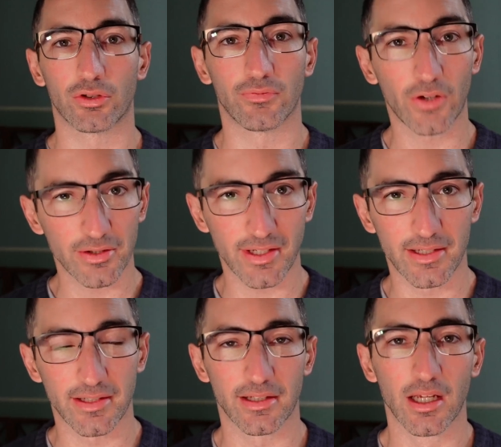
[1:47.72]
your font
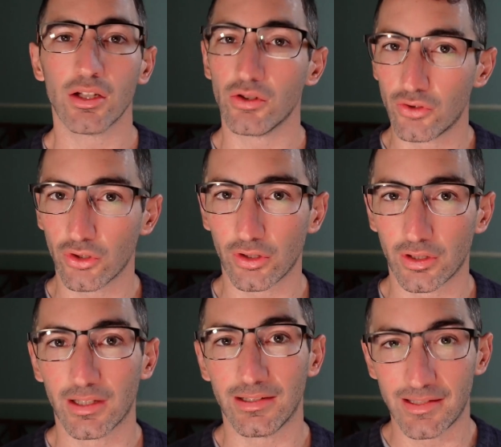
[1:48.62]
sizes, you
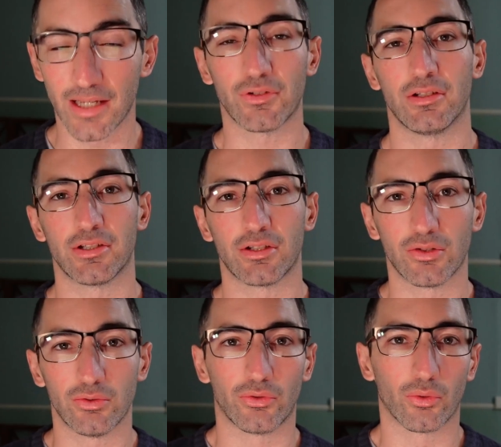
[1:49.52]
should definitely
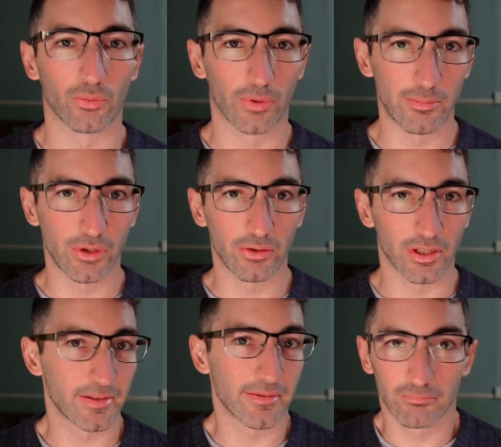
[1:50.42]
use Rem
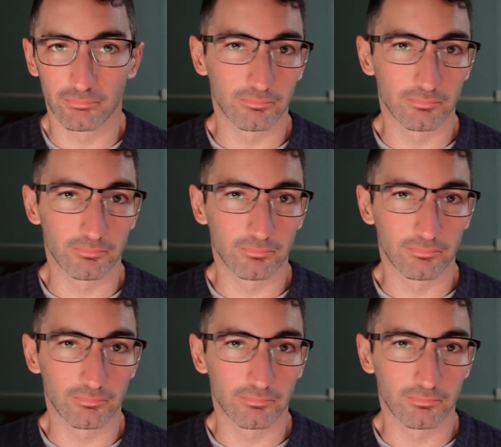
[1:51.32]
units.